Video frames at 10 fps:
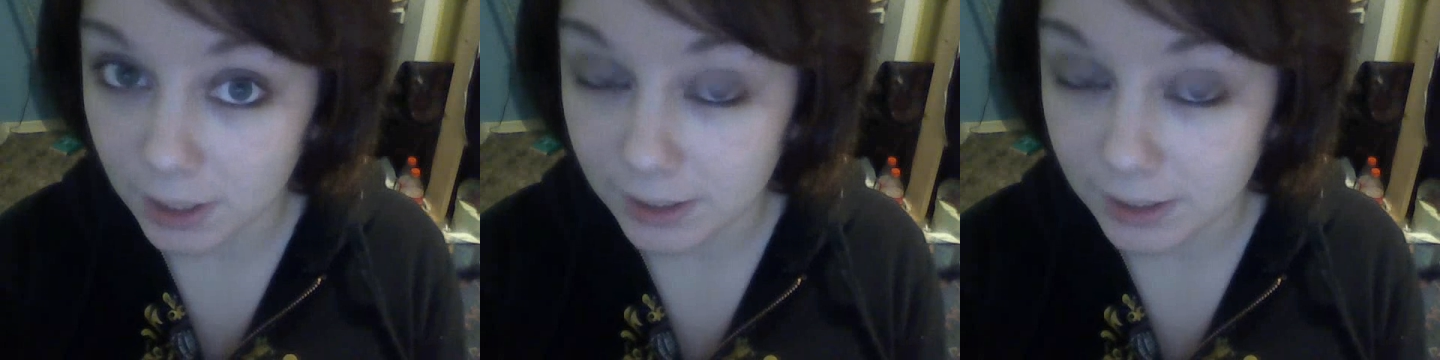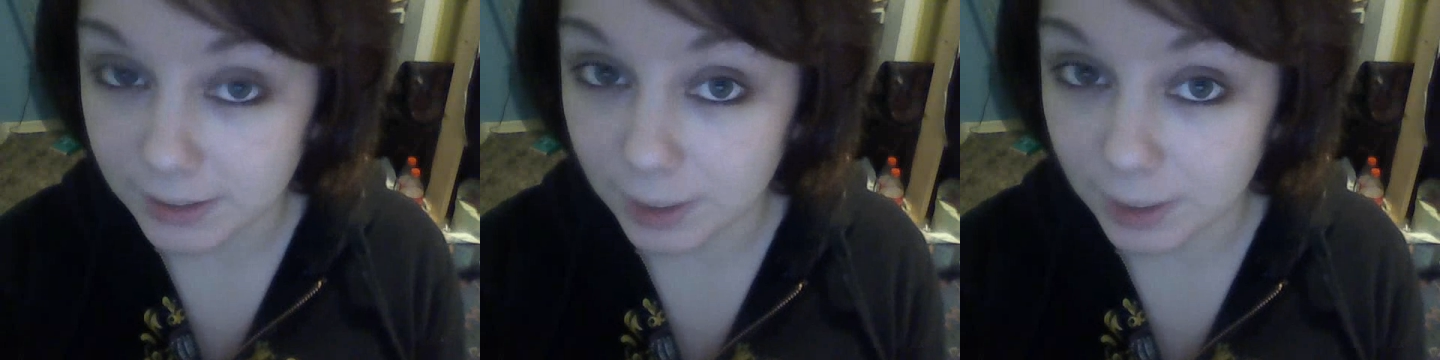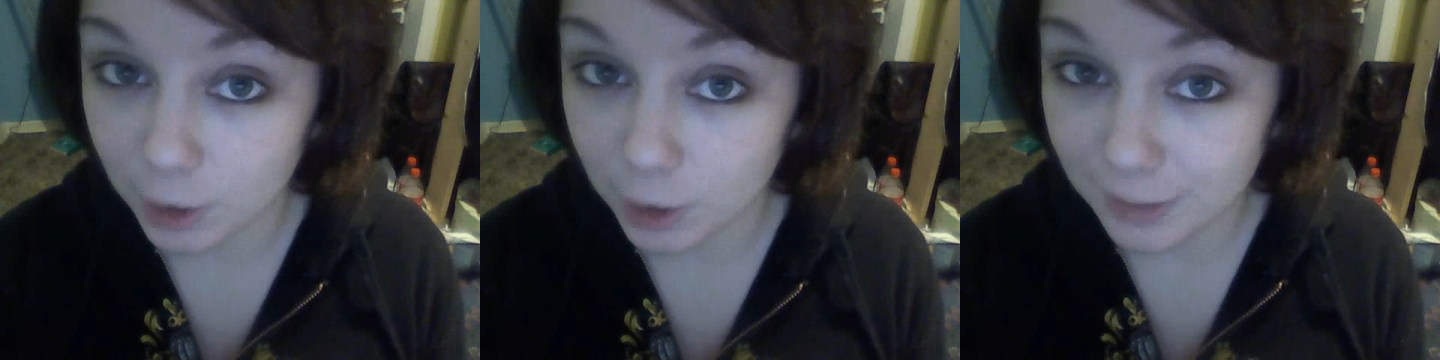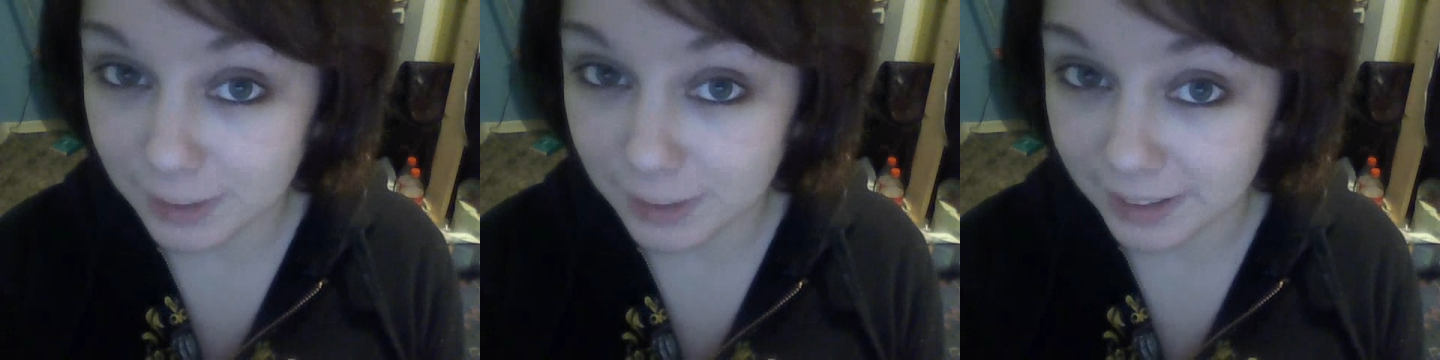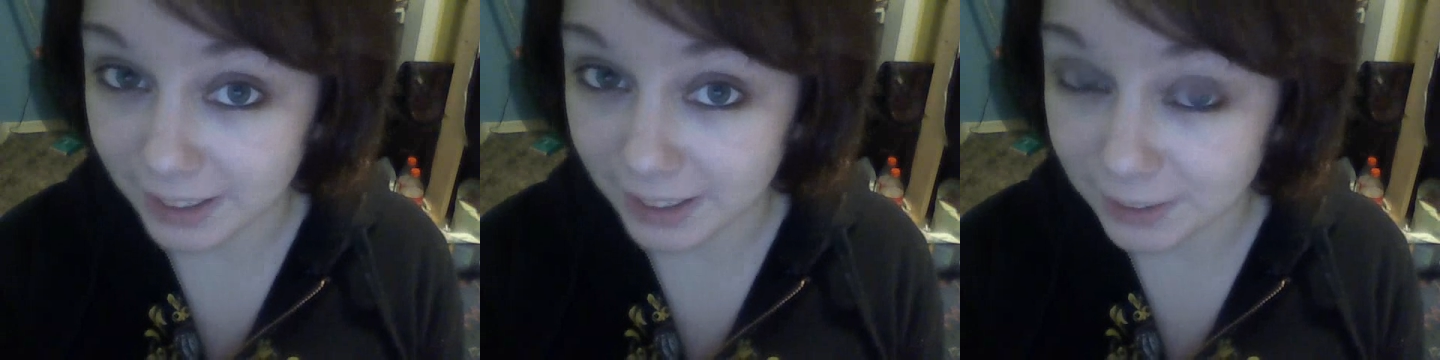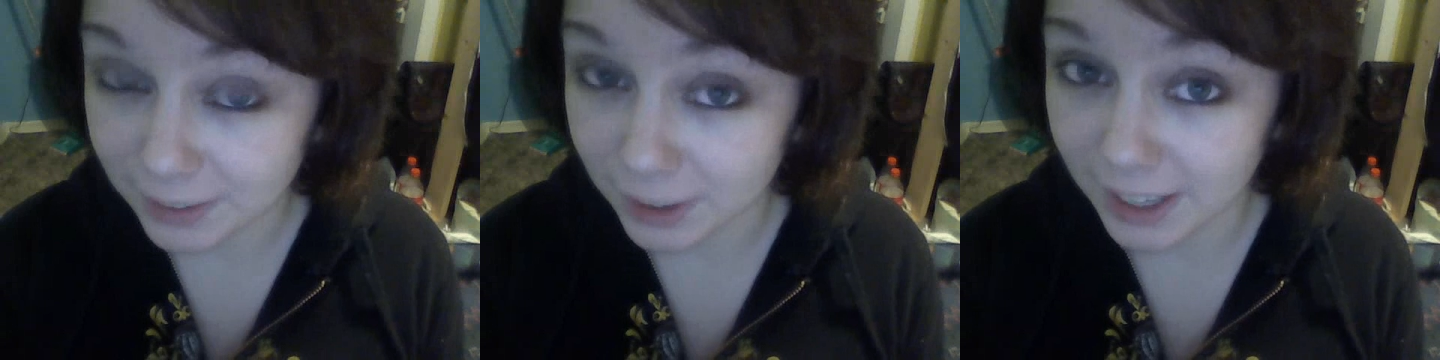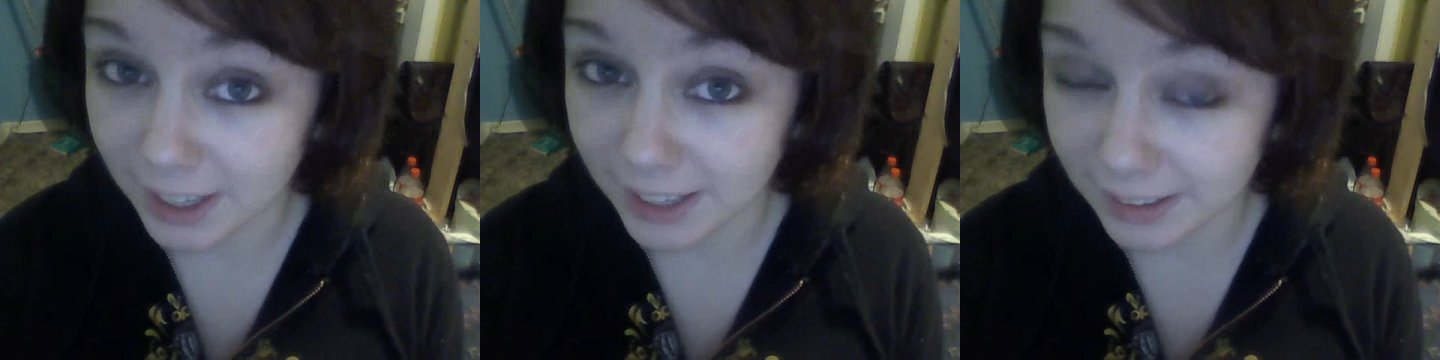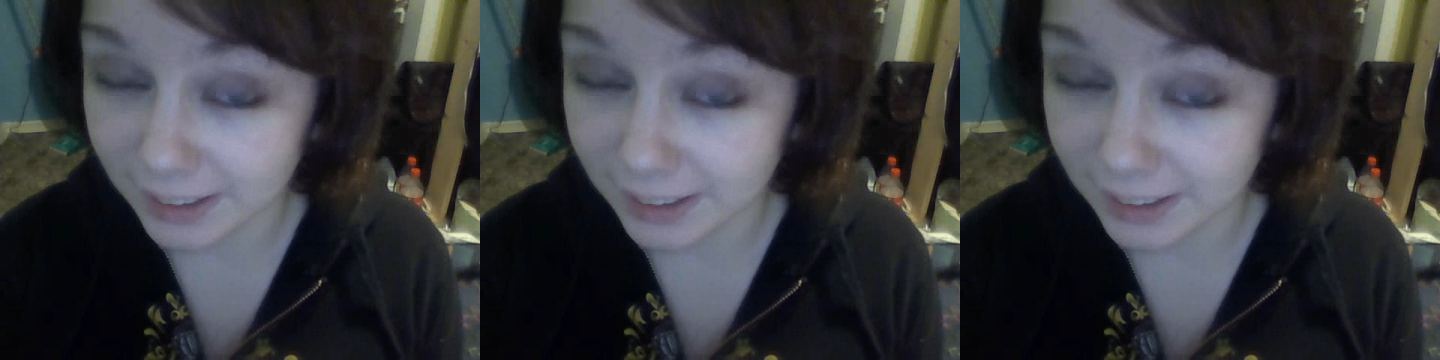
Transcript: did a Christmas thing for the kids